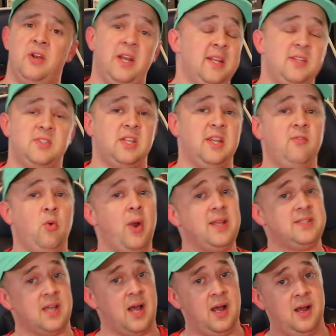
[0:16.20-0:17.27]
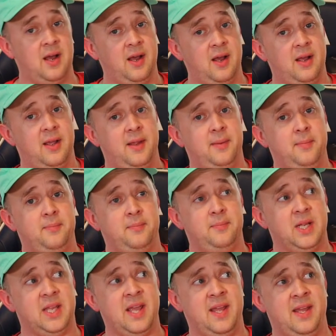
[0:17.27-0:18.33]
and it's giveaway time
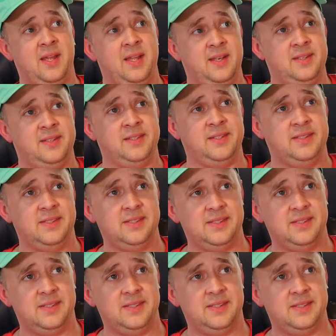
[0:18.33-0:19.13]
again.